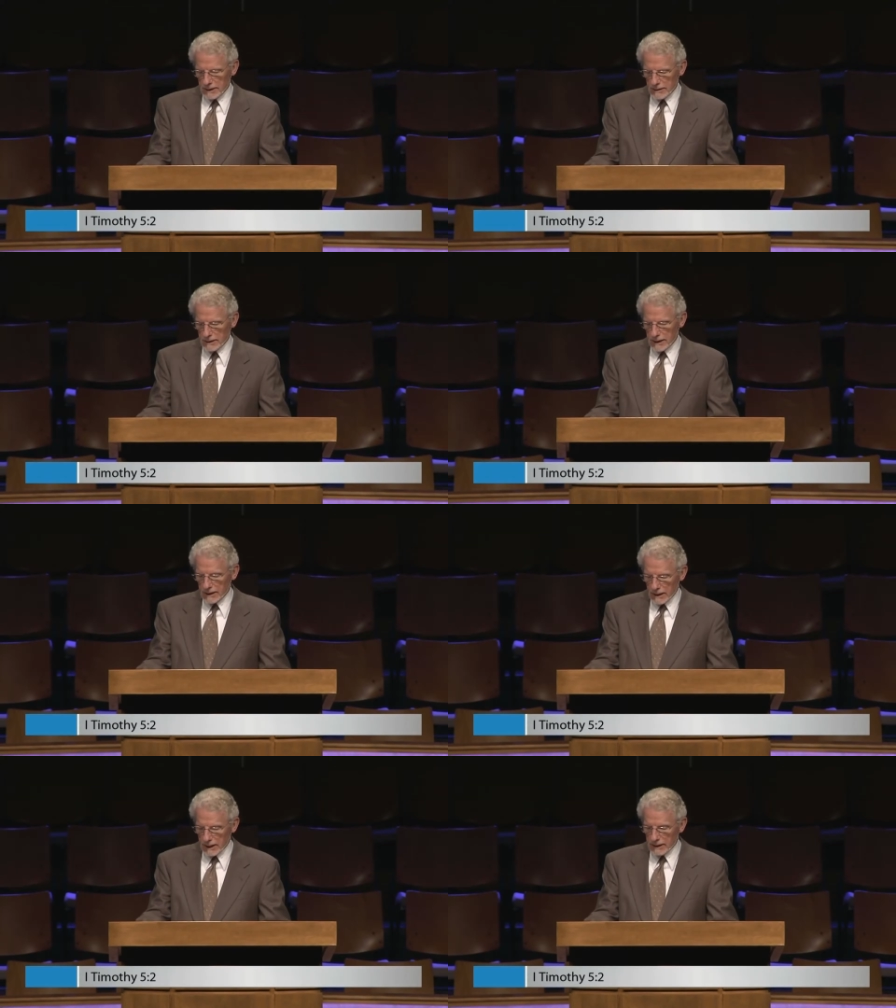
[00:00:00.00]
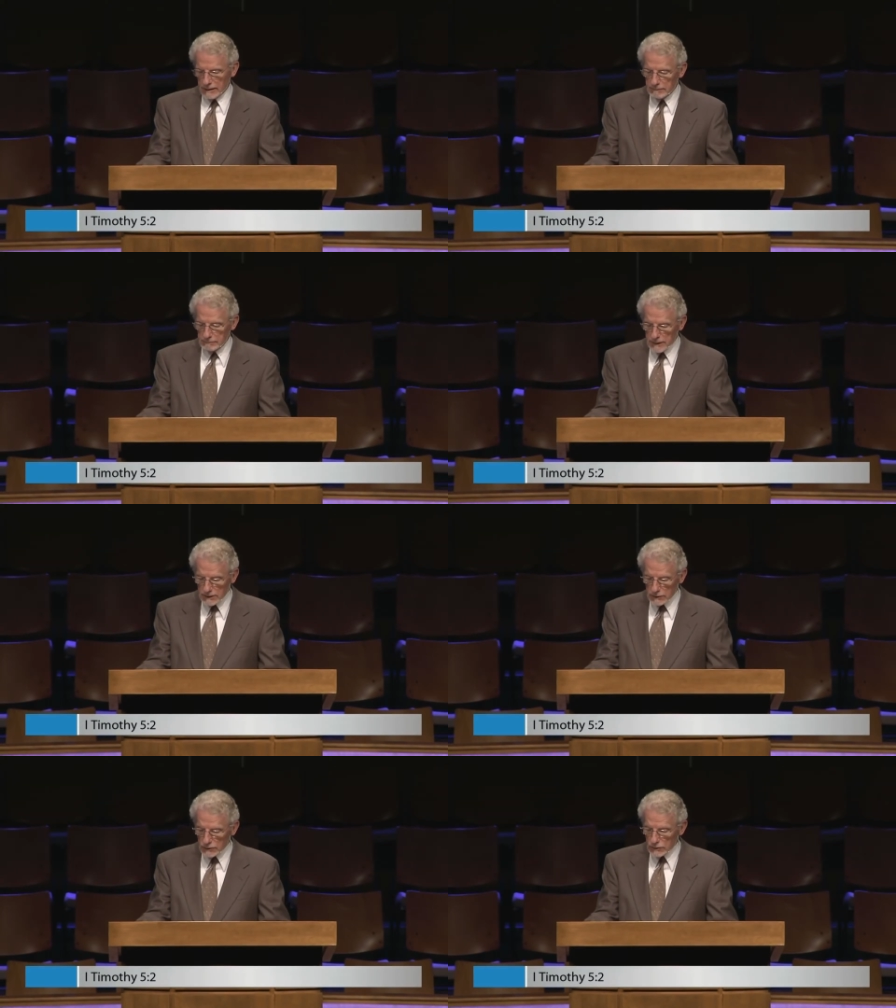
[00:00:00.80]
and that kind of
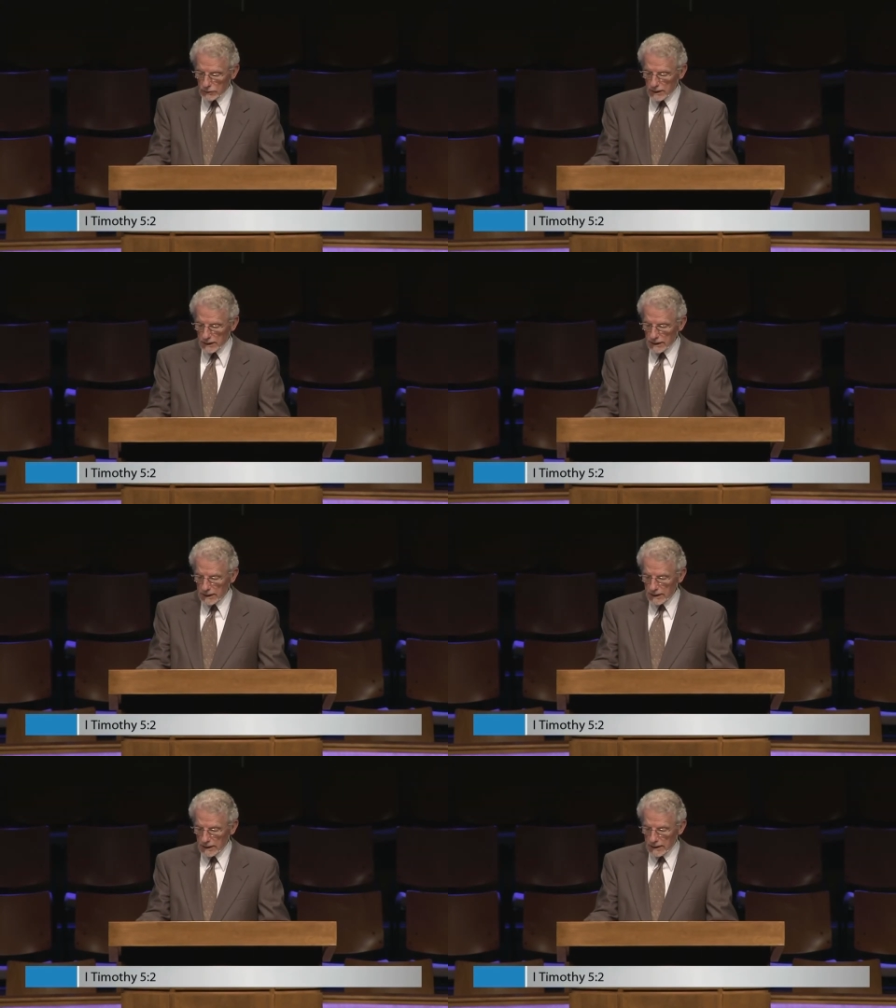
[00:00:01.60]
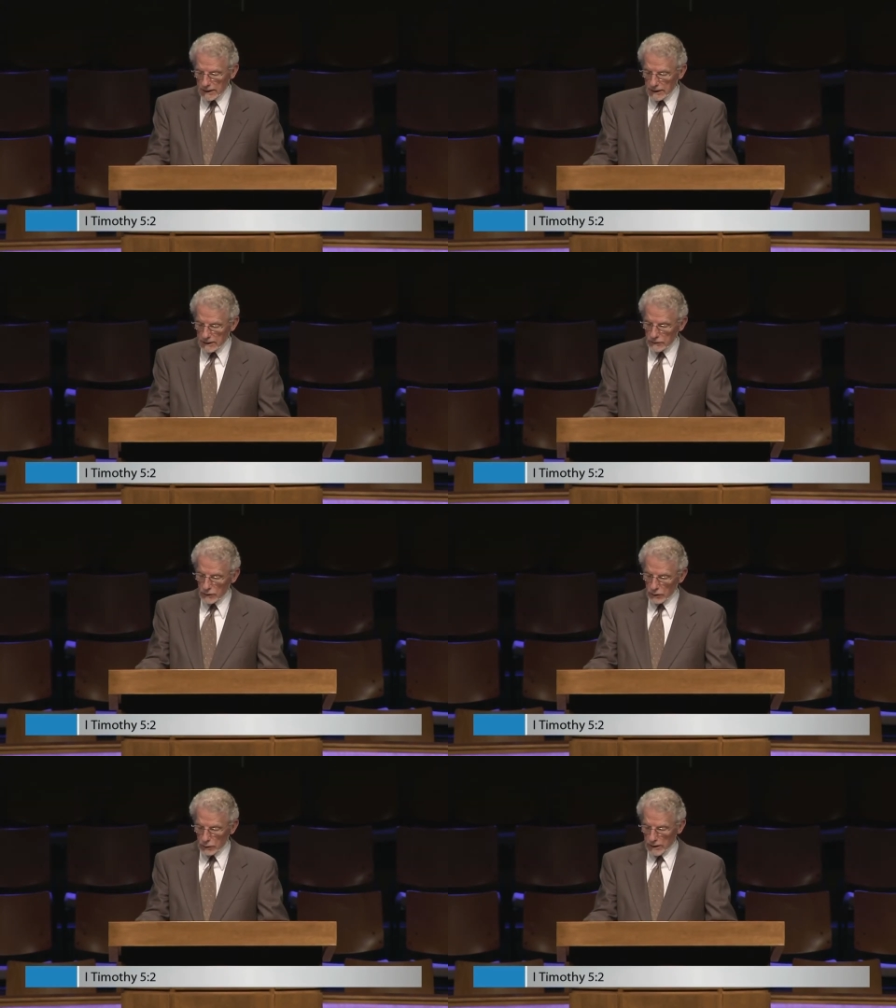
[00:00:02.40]
ministry is
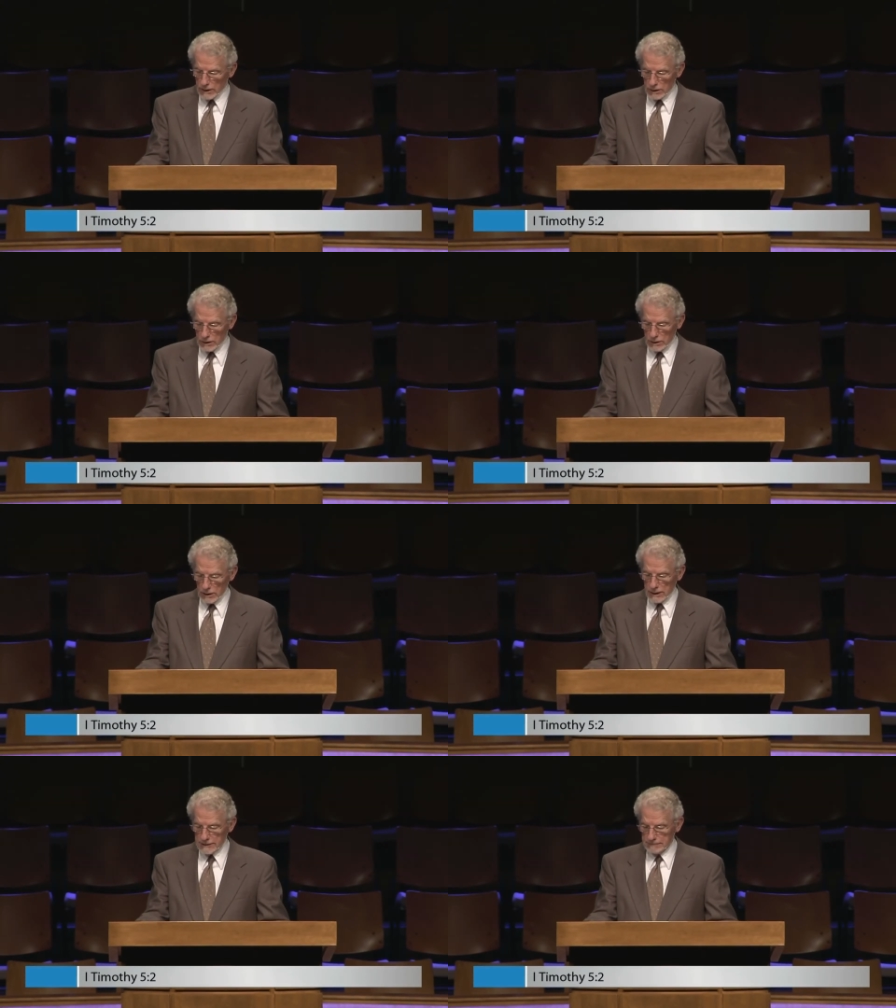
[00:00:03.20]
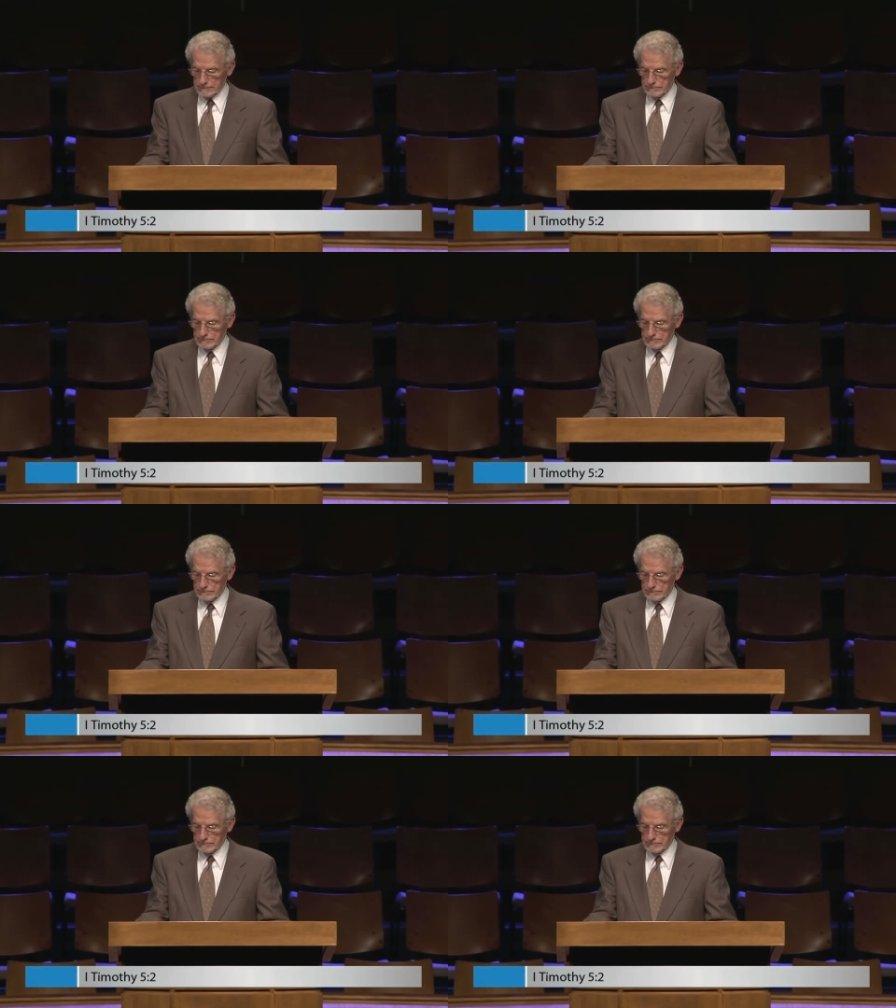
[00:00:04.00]
going on.